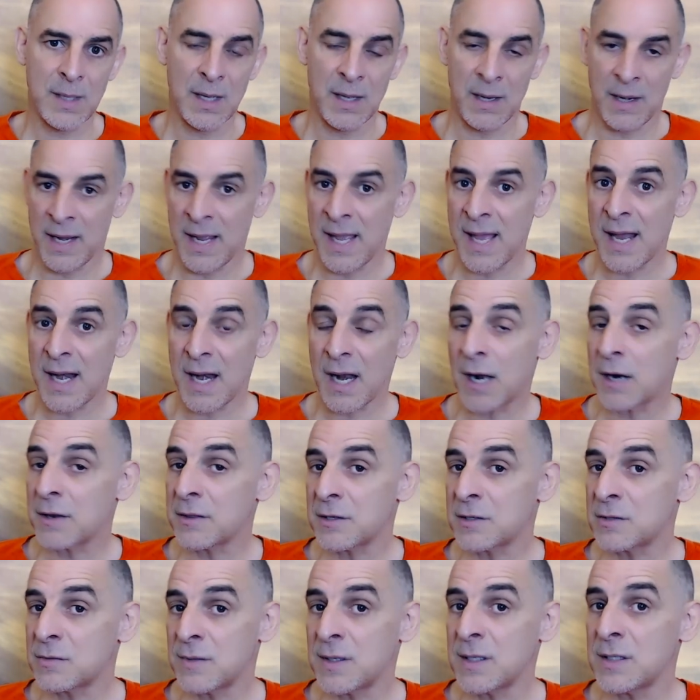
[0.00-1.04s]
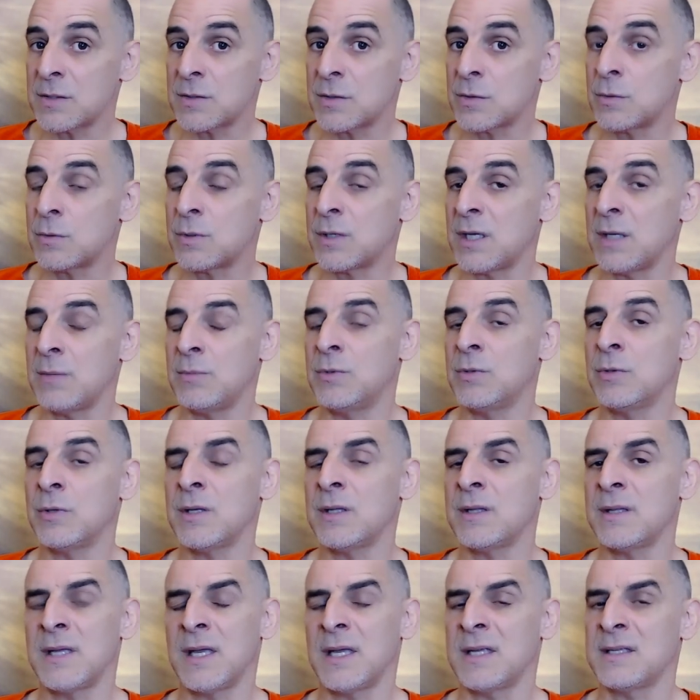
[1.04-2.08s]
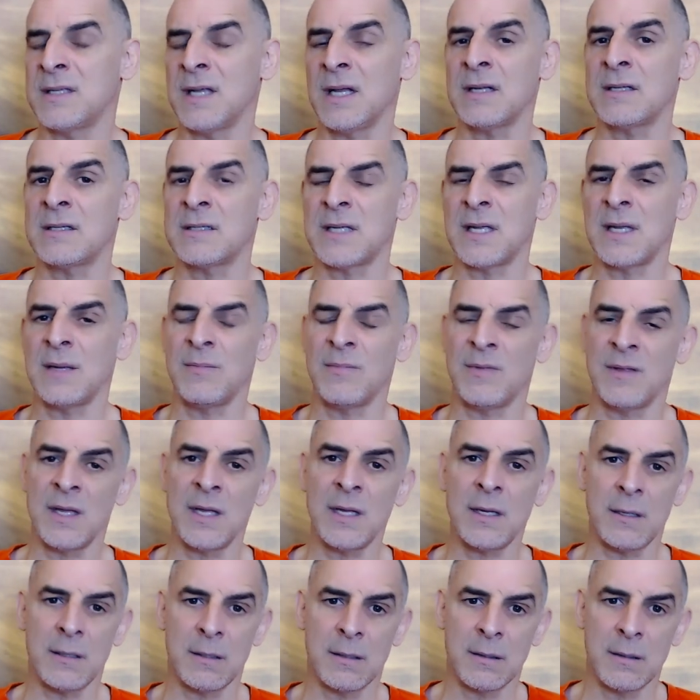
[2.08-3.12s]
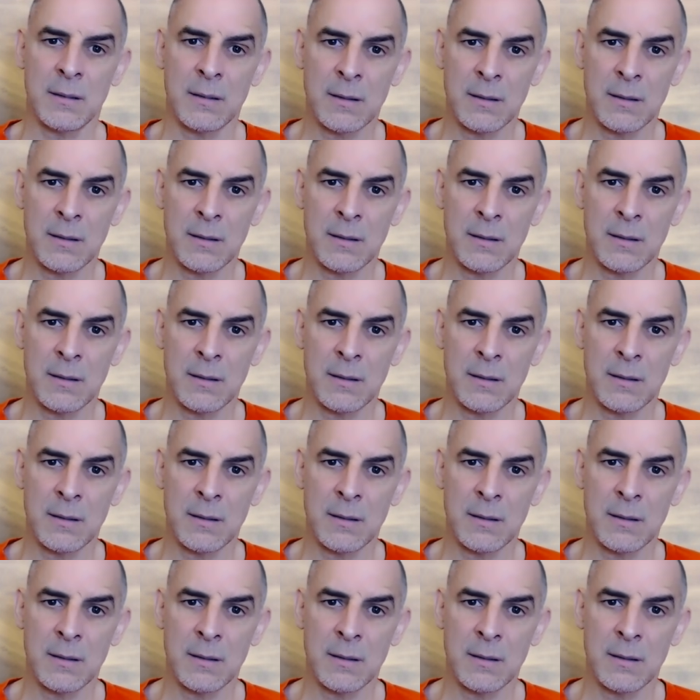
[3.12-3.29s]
Rare are the twins who keep doing the exact same thing